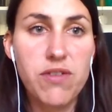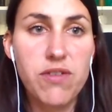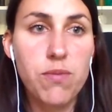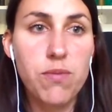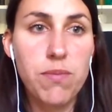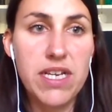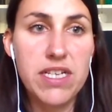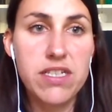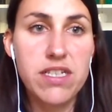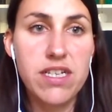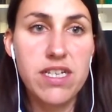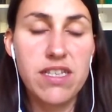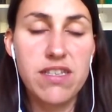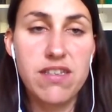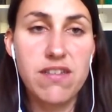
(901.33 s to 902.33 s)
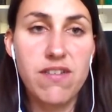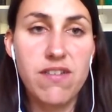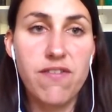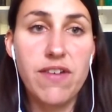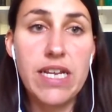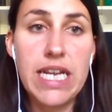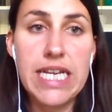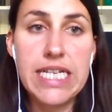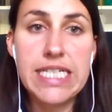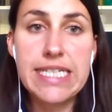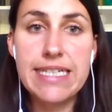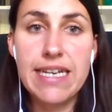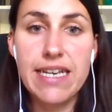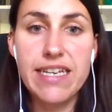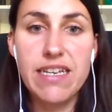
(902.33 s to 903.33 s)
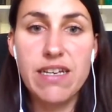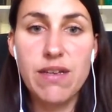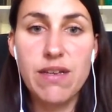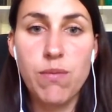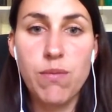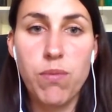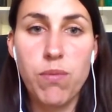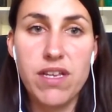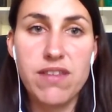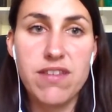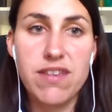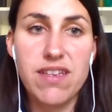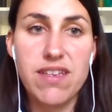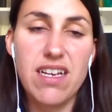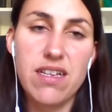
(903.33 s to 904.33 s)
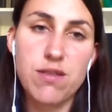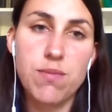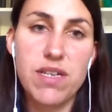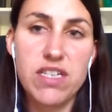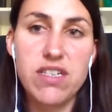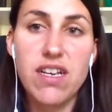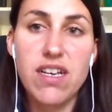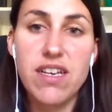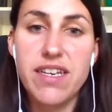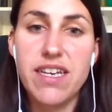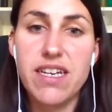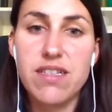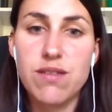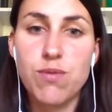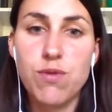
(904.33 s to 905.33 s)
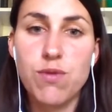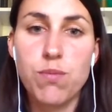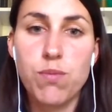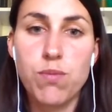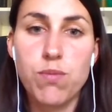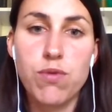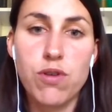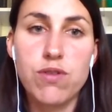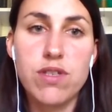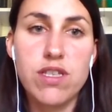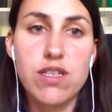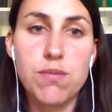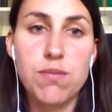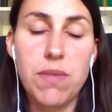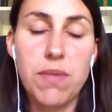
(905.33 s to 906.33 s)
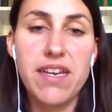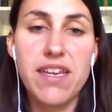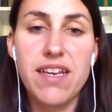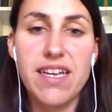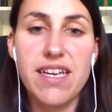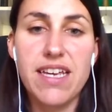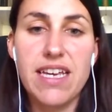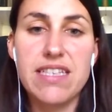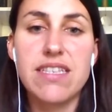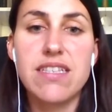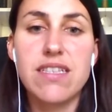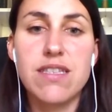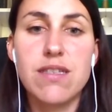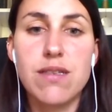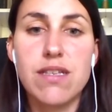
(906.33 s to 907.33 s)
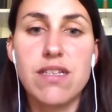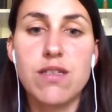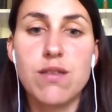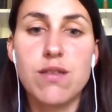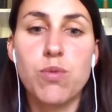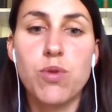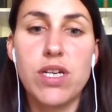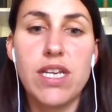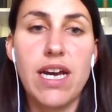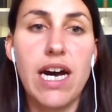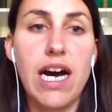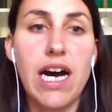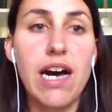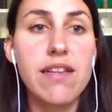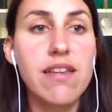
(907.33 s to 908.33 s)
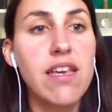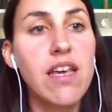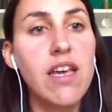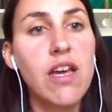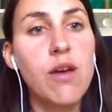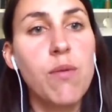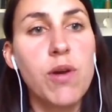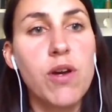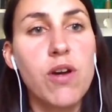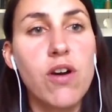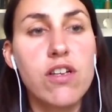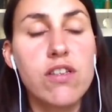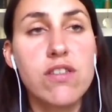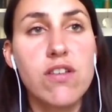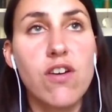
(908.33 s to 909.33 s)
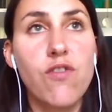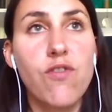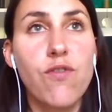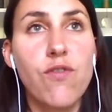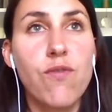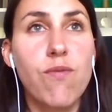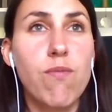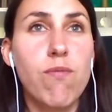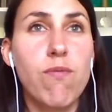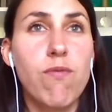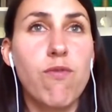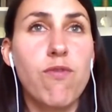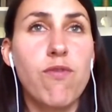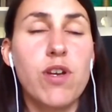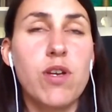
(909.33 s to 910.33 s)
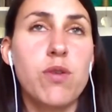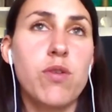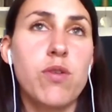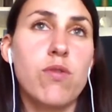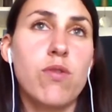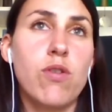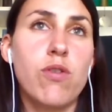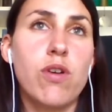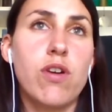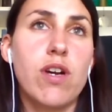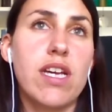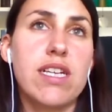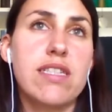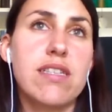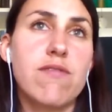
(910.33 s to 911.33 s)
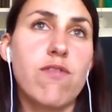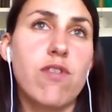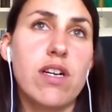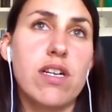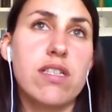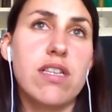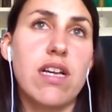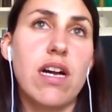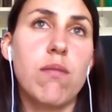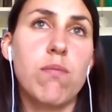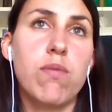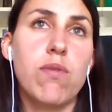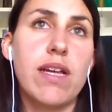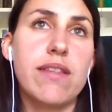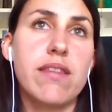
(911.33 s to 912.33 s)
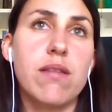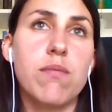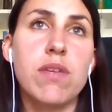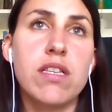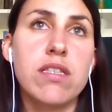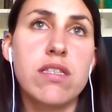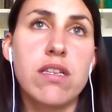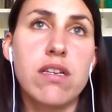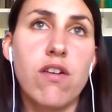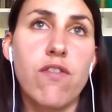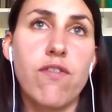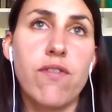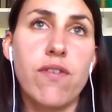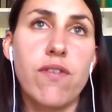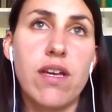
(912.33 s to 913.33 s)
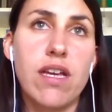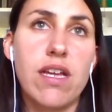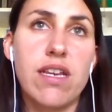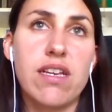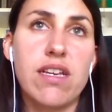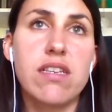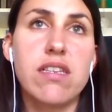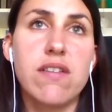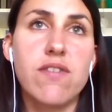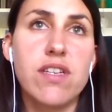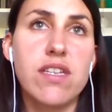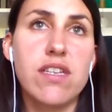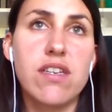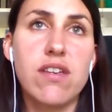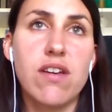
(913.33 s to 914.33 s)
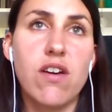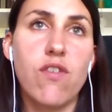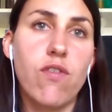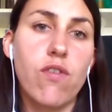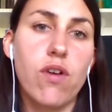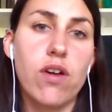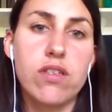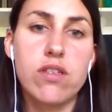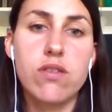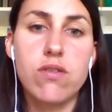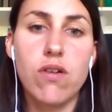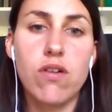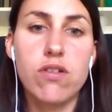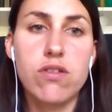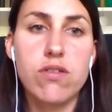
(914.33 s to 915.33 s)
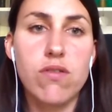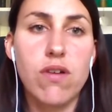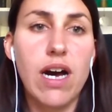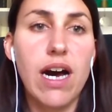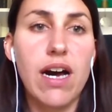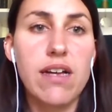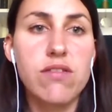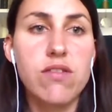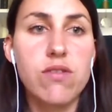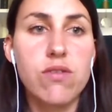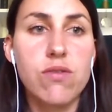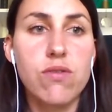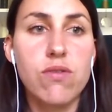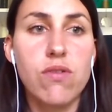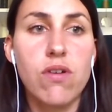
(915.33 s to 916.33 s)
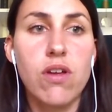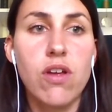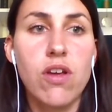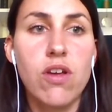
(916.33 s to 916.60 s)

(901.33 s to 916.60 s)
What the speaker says: to measure it financially, but especially as process mining, I guess it's pretty hard because of when you look, for example, at the missing of an activity. Of course, it's also hard to